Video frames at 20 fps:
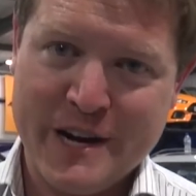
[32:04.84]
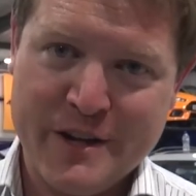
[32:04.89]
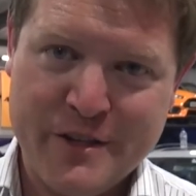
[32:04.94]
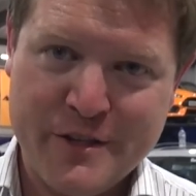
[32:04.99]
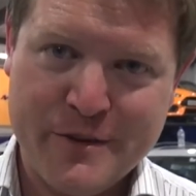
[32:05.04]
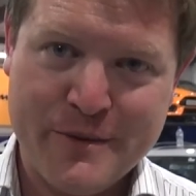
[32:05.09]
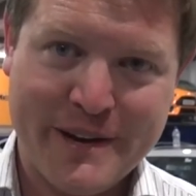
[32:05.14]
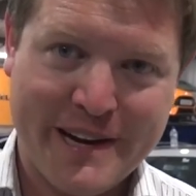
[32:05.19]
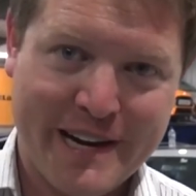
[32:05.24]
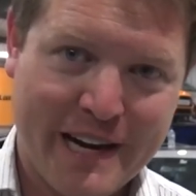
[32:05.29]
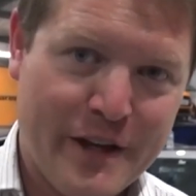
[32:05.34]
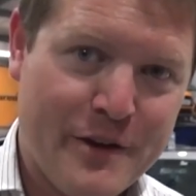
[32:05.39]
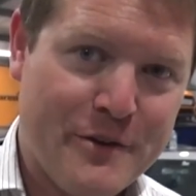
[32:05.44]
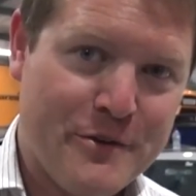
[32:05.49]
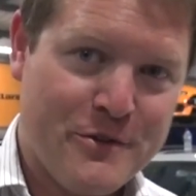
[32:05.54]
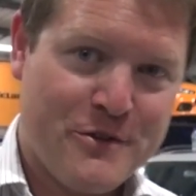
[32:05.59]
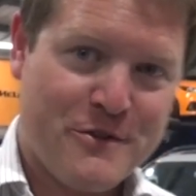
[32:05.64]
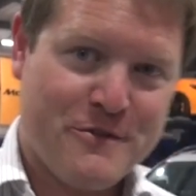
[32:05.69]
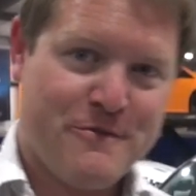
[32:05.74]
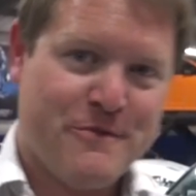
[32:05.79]
us to a
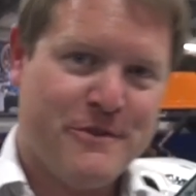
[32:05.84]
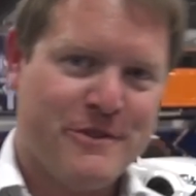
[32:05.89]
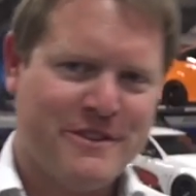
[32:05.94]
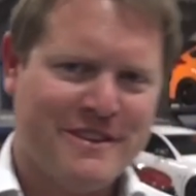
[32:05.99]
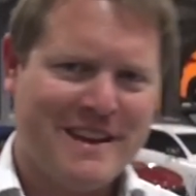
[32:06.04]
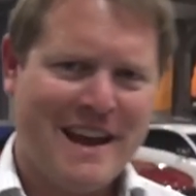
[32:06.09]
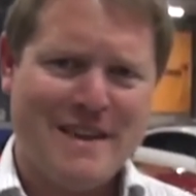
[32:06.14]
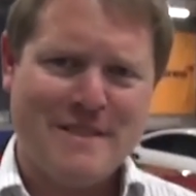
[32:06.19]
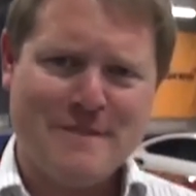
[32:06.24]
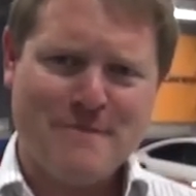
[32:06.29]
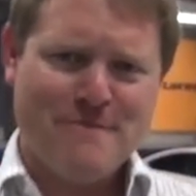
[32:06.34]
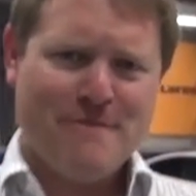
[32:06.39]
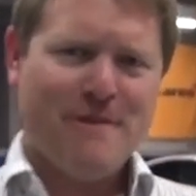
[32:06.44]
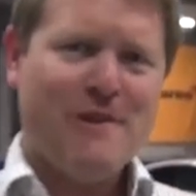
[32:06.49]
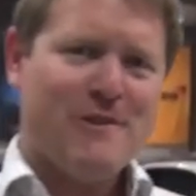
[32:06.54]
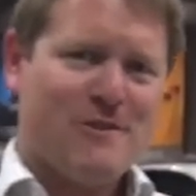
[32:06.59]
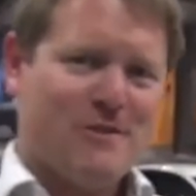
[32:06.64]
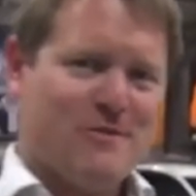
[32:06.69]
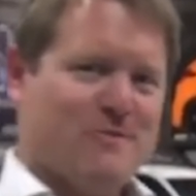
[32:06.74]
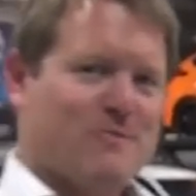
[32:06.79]
close for today. The
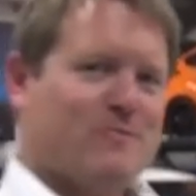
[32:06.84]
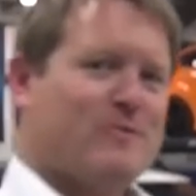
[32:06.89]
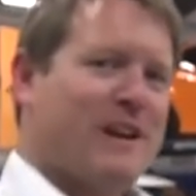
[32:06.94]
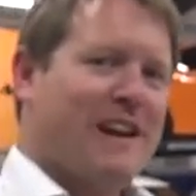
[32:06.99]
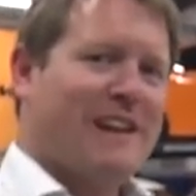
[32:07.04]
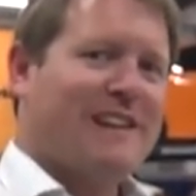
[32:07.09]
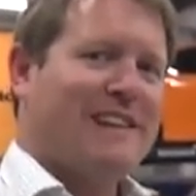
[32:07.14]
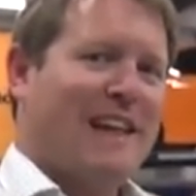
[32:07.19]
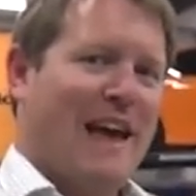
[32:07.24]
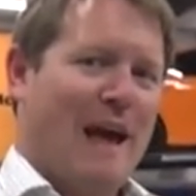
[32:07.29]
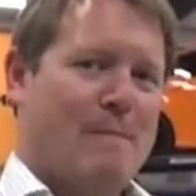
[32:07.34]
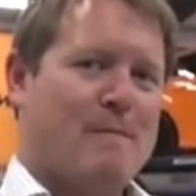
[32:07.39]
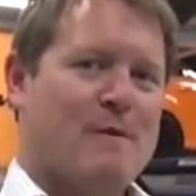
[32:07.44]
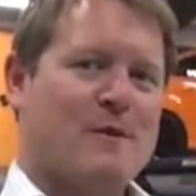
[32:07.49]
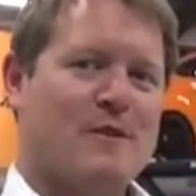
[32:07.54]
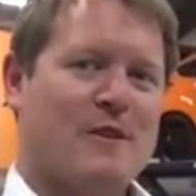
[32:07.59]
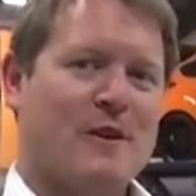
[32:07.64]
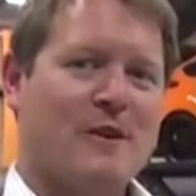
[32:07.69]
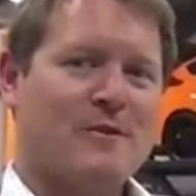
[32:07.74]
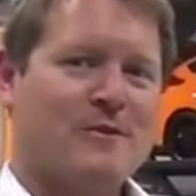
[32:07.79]
first real
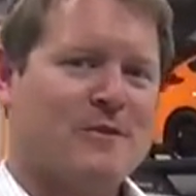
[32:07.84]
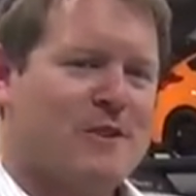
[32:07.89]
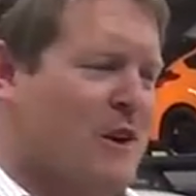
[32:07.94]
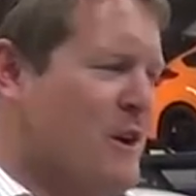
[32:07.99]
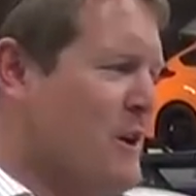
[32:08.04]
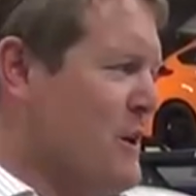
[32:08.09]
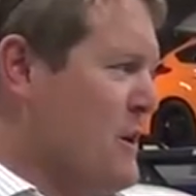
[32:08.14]
episode